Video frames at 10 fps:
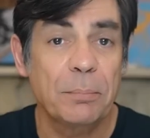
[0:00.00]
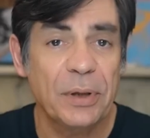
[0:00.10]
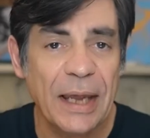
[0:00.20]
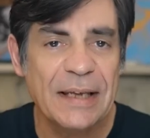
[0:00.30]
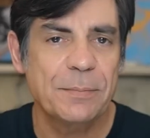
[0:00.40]

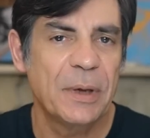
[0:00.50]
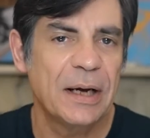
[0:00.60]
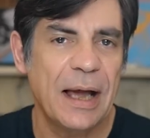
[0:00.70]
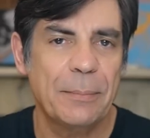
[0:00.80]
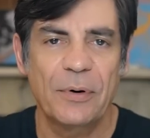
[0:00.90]
placement,
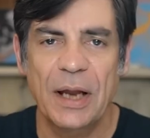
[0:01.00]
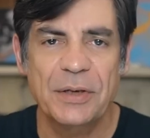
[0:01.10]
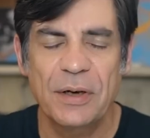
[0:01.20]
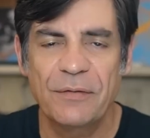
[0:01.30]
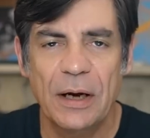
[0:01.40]
and
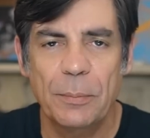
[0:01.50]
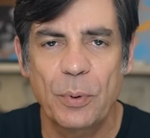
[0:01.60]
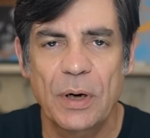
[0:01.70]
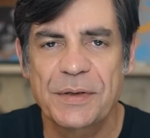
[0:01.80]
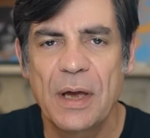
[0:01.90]
operation of
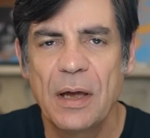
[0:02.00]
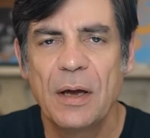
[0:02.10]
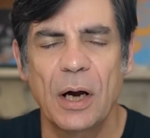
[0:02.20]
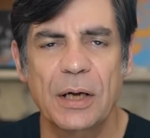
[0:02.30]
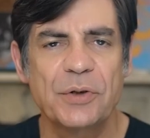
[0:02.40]
airports
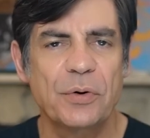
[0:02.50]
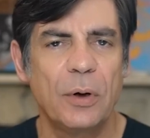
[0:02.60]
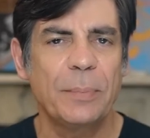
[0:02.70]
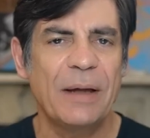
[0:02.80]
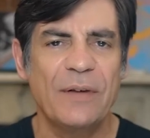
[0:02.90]
are
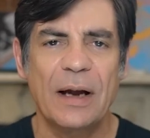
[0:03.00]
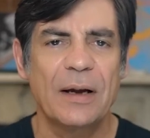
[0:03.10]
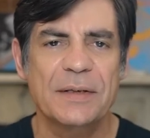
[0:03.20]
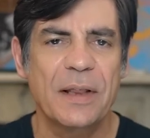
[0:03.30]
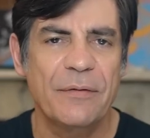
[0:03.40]
controlled by
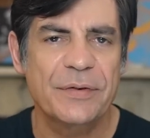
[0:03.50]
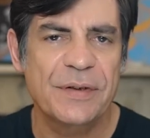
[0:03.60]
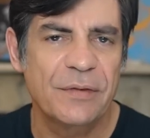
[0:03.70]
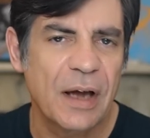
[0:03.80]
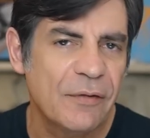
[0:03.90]
various levels
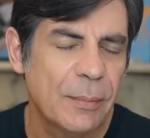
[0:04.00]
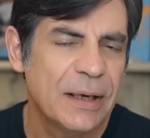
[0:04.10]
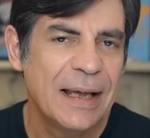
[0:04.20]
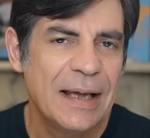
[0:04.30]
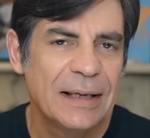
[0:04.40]
of
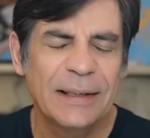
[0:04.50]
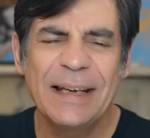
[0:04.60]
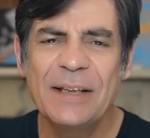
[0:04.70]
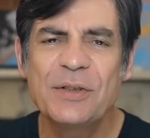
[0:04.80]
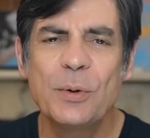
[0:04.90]
government,
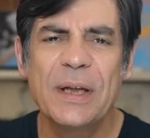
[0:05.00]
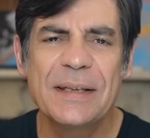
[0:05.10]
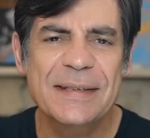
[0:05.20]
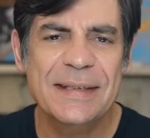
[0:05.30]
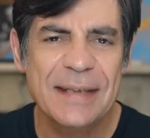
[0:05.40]
leading to
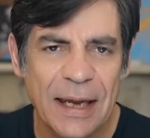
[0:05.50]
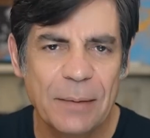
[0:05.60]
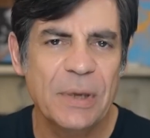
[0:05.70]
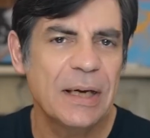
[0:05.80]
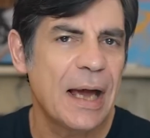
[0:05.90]

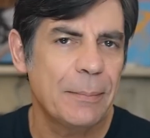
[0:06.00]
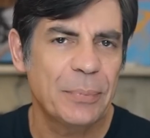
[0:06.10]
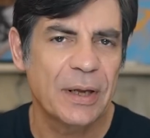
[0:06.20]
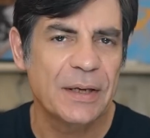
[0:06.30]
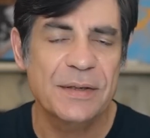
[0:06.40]
insane
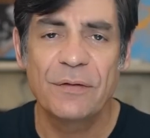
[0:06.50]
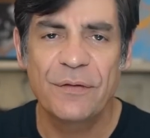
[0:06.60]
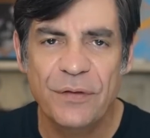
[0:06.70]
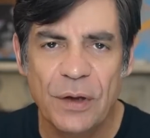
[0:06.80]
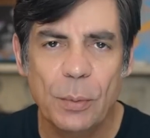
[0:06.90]
monopolies and
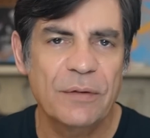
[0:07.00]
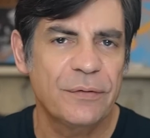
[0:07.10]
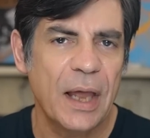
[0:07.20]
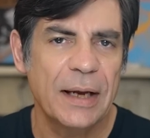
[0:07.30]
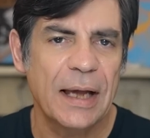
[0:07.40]
fewer
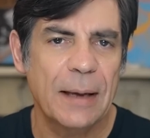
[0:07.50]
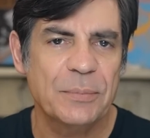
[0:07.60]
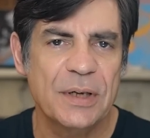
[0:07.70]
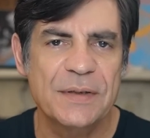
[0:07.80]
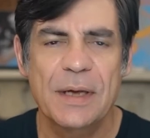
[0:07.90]
flight
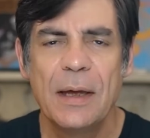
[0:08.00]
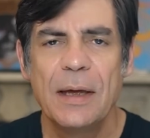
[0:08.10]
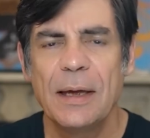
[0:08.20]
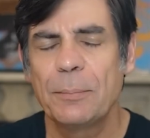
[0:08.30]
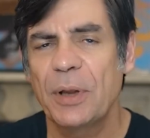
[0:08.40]
options
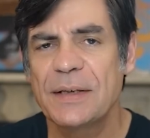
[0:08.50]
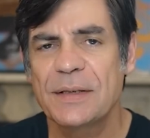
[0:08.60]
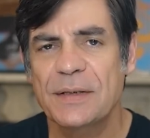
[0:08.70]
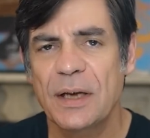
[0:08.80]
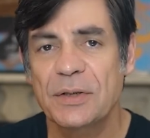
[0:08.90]
in
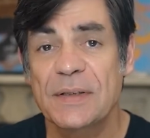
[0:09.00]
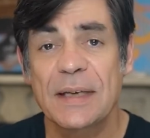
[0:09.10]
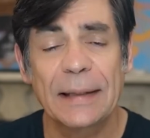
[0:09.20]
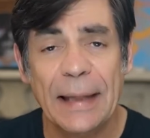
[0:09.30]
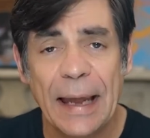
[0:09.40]
places such as
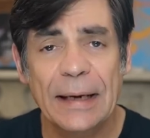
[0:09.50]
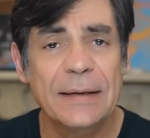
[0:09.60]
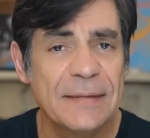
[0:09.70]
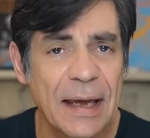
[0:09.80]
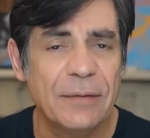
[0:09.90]
Atlanta,
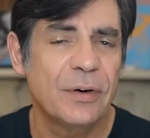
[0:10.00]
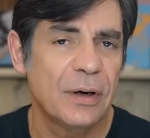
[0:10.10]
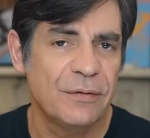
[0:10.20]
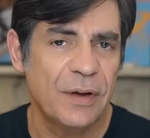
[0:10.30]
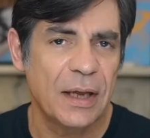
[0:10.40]
Denver,
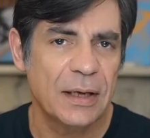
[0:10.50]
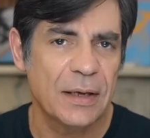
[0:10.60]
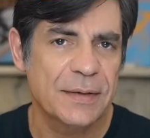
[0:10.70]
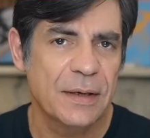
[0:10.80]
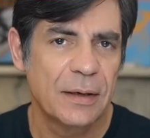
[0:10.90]
and
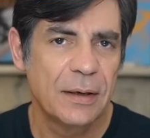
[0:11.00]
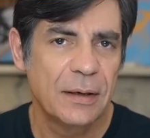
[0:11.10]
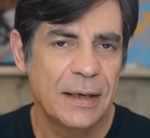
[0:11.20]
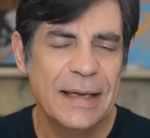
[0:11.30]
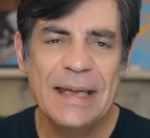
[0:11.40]
Vegas.
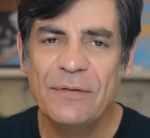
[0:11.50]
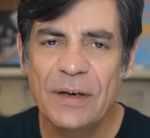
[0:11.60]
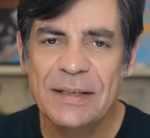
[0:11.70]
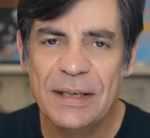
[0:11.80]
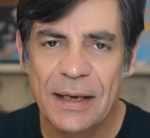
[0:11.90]

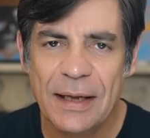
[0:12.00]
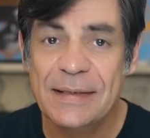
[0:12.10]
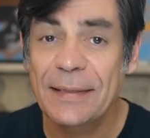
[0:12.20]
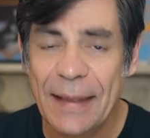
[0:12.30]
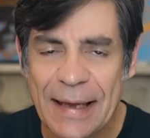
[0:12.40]
Even in
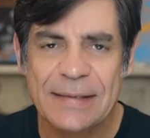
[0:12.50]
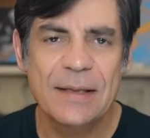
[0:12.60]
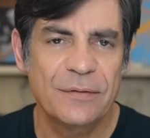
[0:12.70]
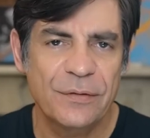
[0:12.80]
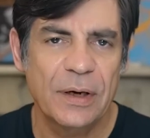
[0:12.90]
today's less
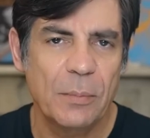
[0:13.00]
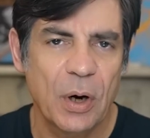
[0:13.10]
than free